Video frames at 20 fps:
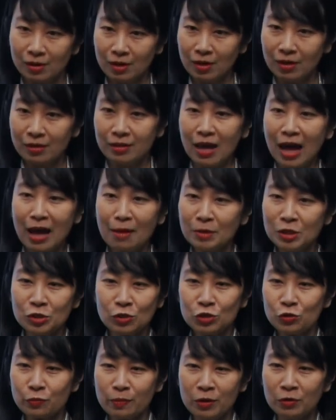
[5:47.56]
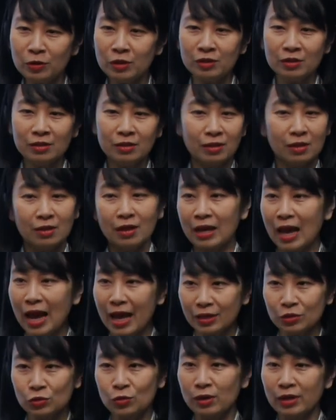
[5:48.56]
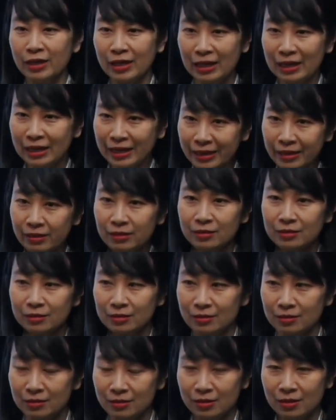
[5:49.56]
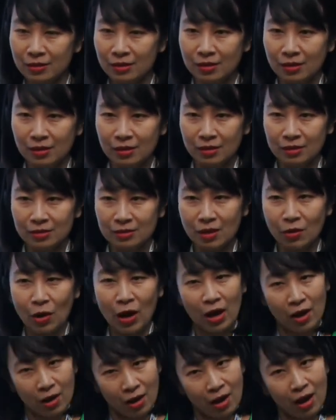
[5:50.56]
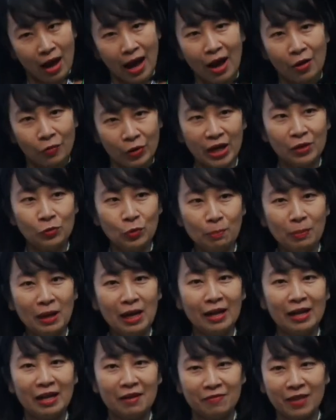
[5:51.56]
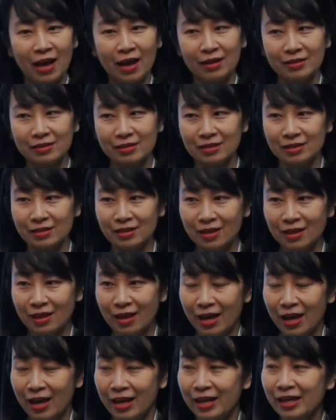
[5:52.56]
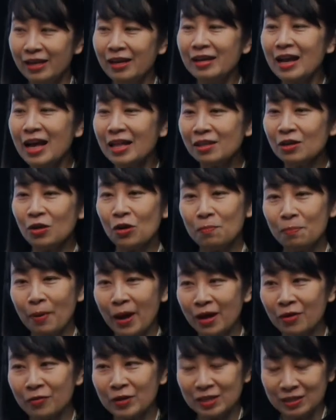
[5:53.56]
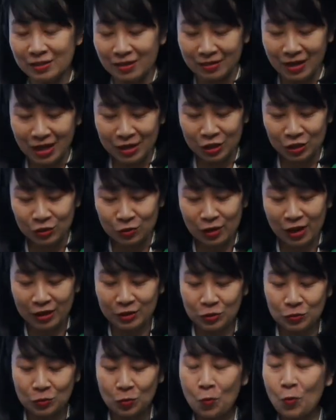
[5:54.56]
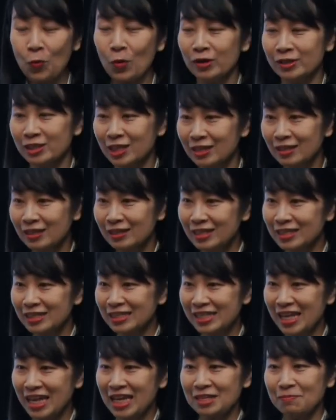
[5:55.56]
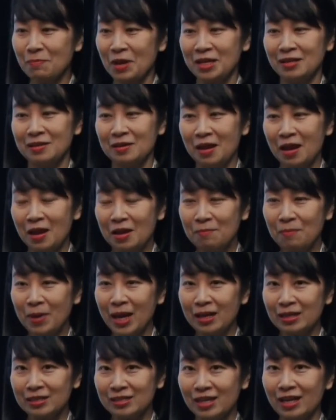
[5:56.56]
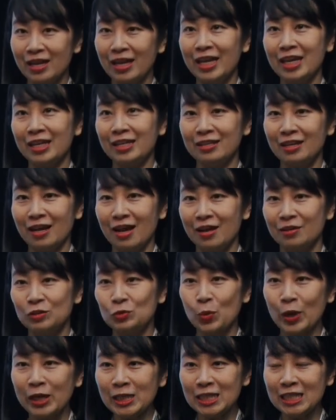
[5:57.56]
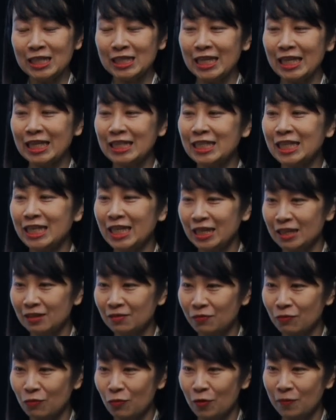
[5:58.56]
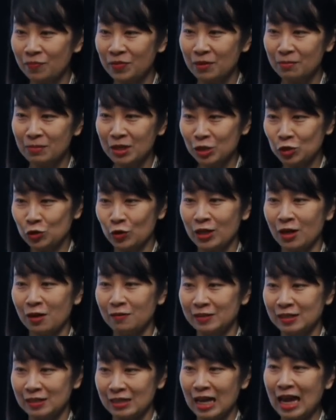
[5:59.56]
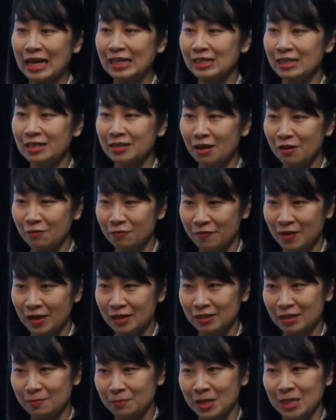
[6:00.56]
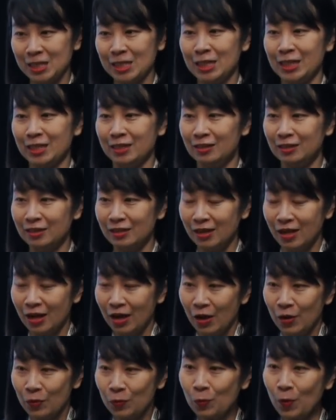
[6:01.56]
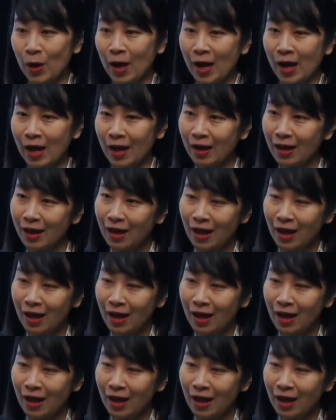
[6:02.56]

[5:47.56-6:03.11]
the arbitral tribunal actually illegal. So how can we believe that? In another comparison, I just like to quote the statement made in uh, 2016 from the Ministry of External Affairs of India, where